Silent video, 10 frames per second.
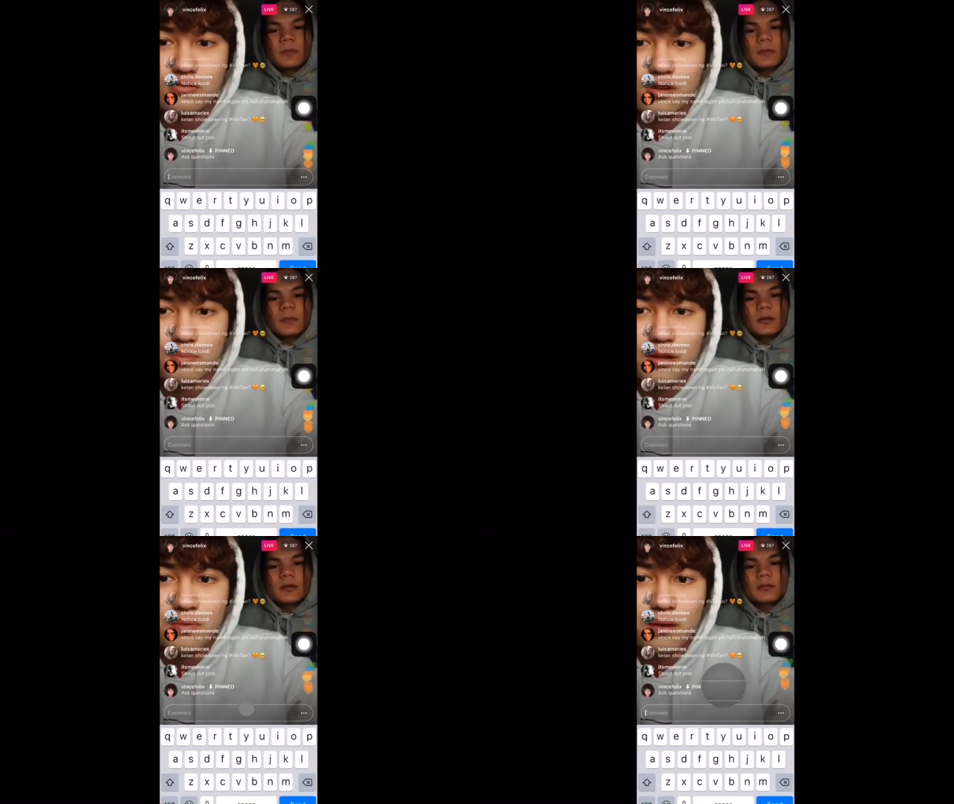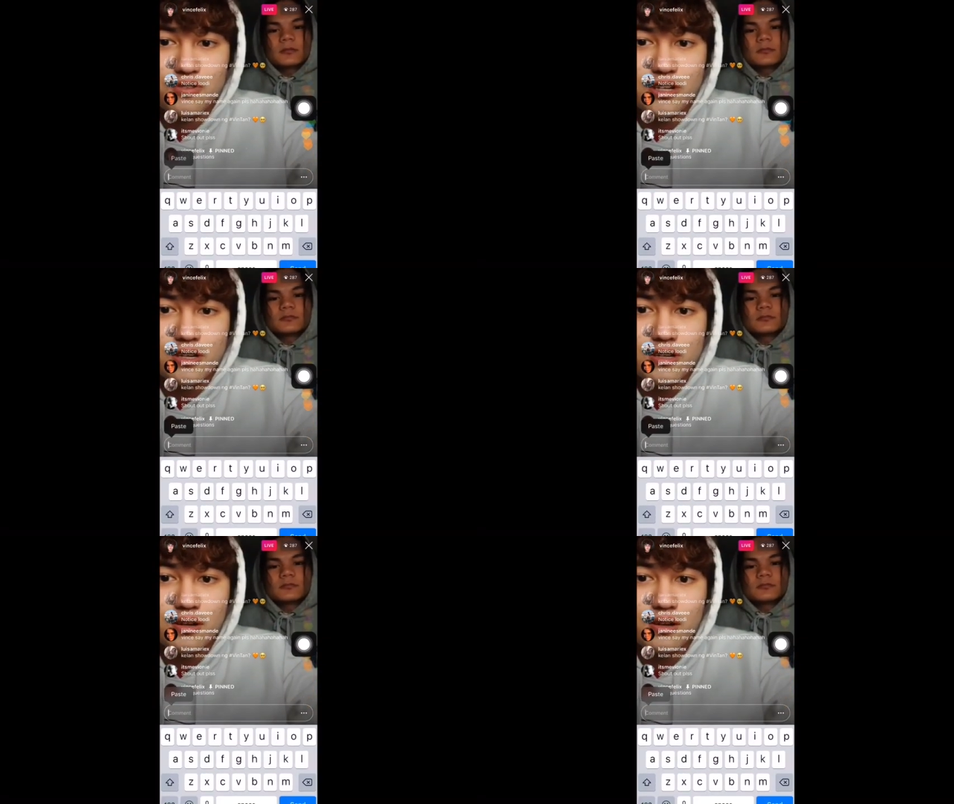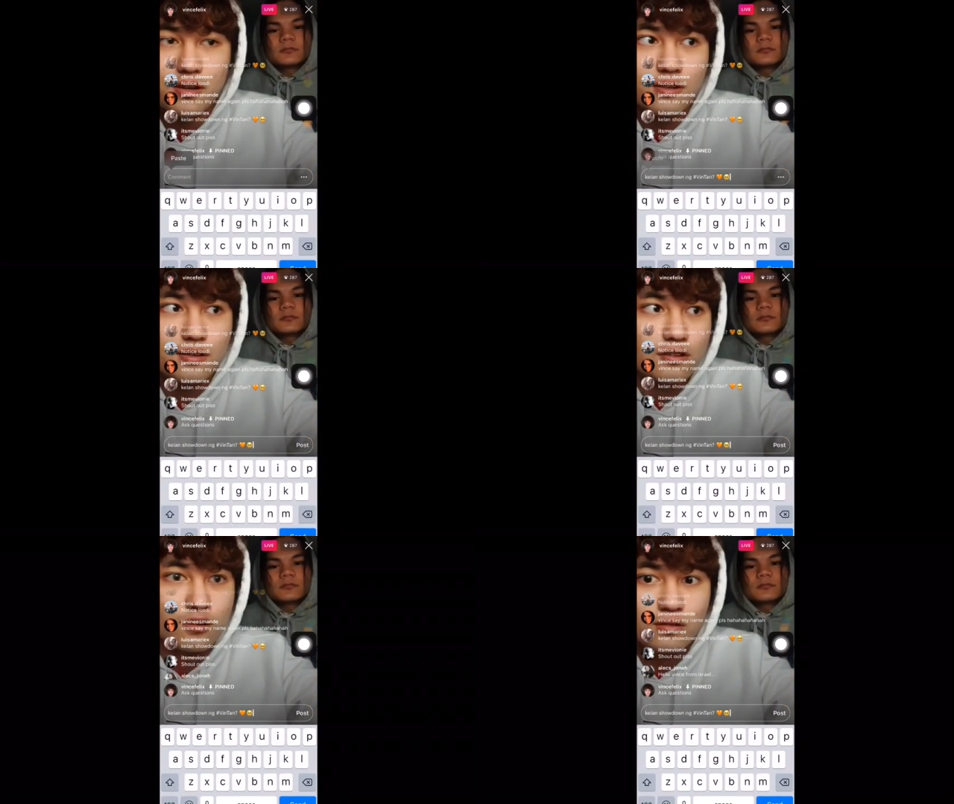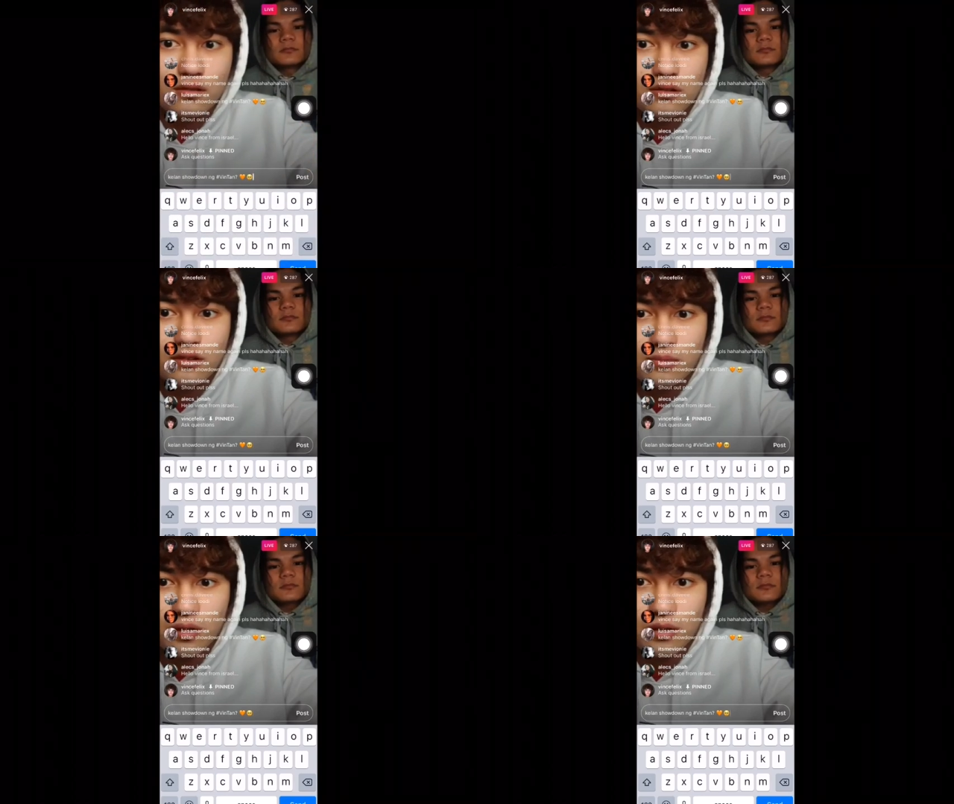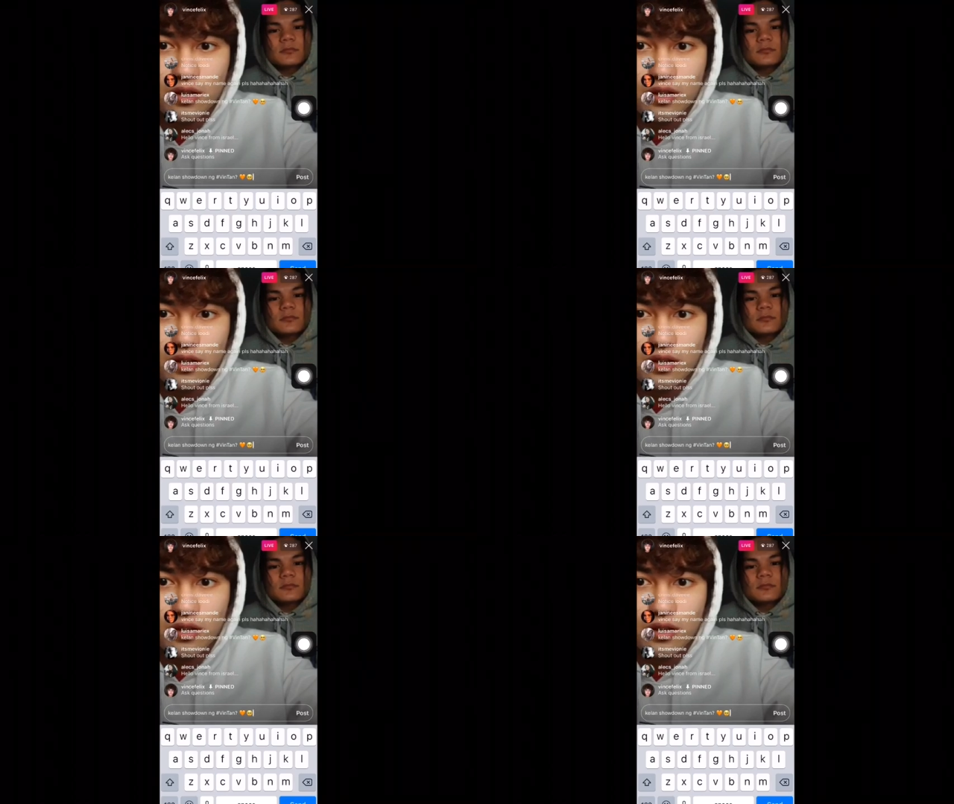Speaker 1: Do I play PUBG? No. Do you play with